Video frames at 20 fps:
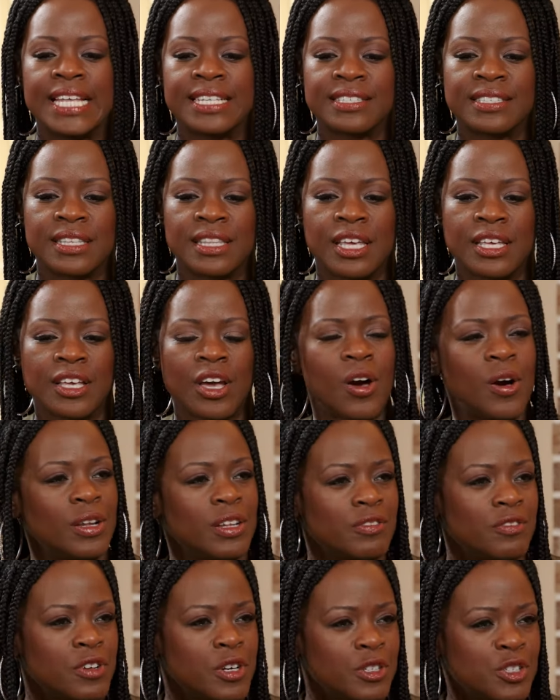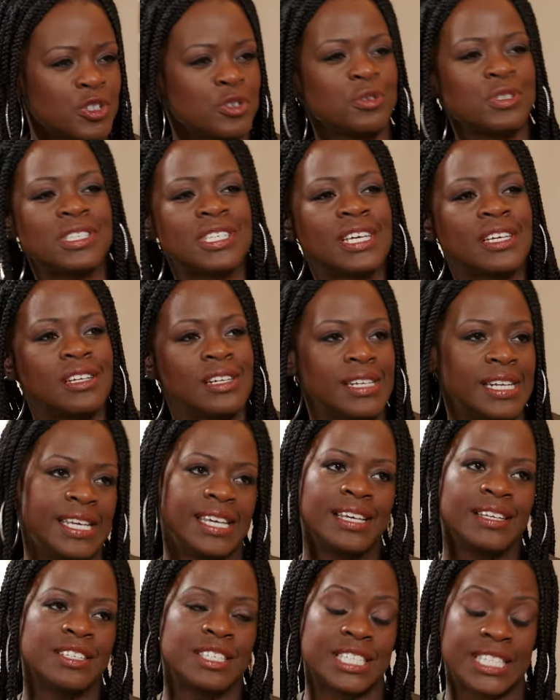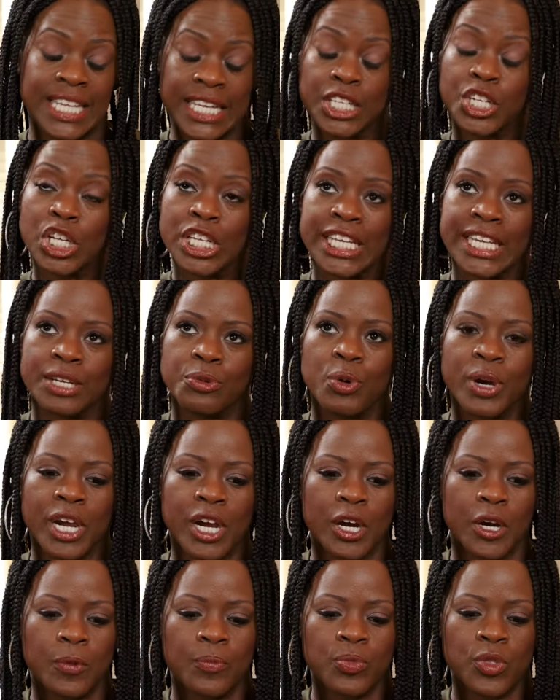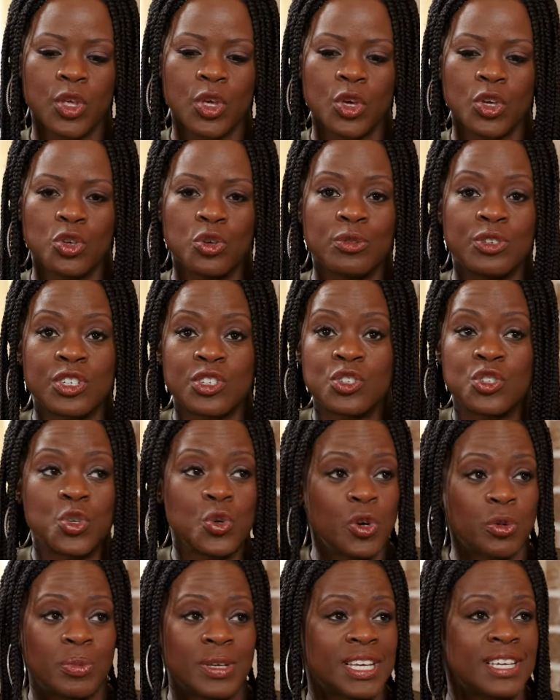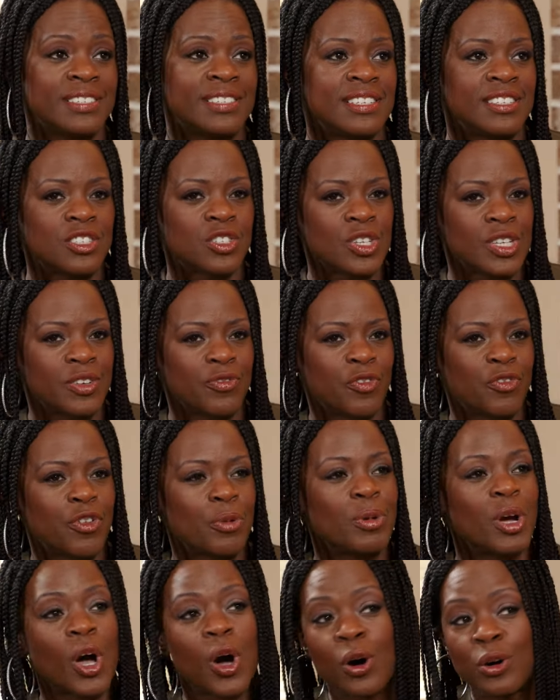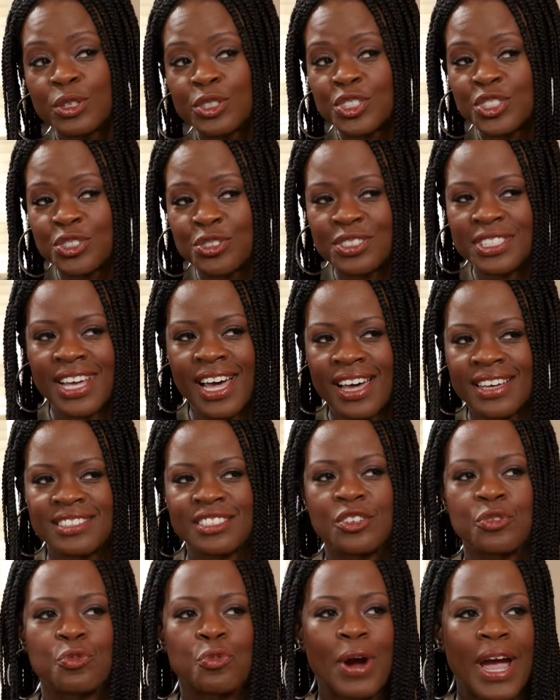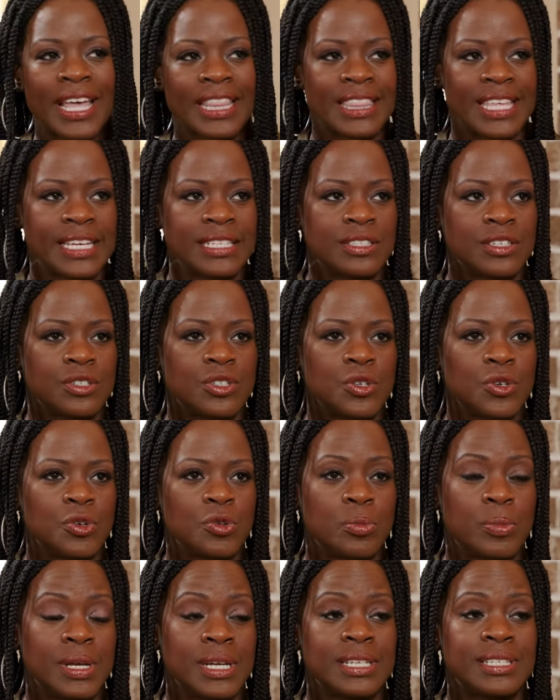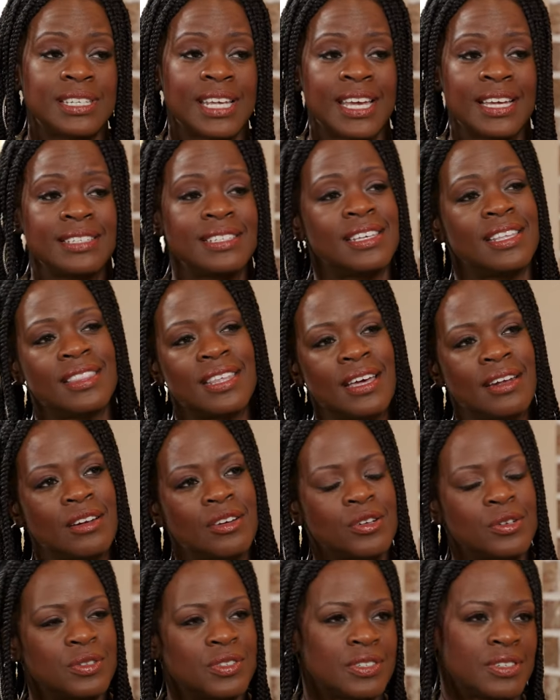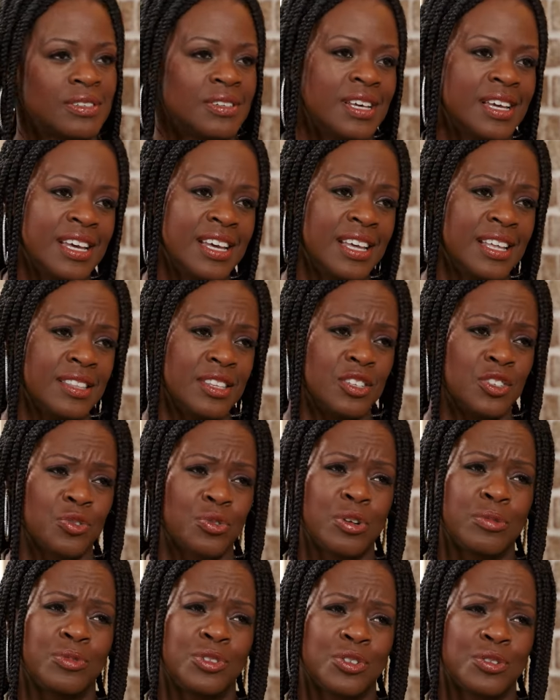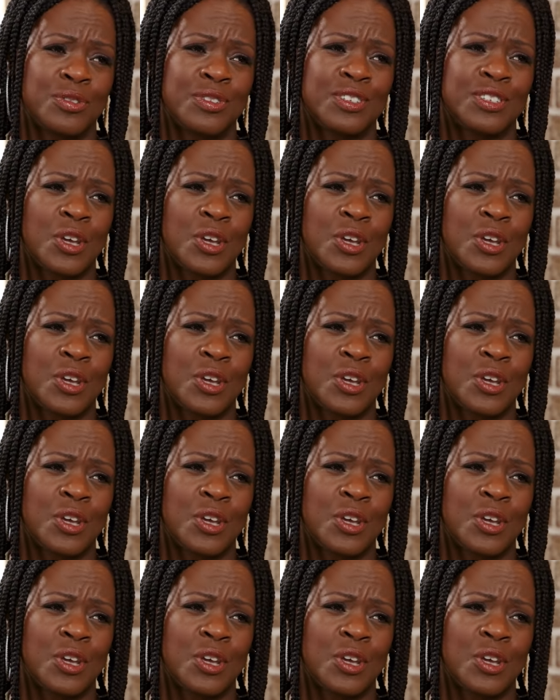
it's, they call it virtue signaling, signaling, where you just do it because it's from culture's eyes the right thing to do, but it's antithetical to the scriptures.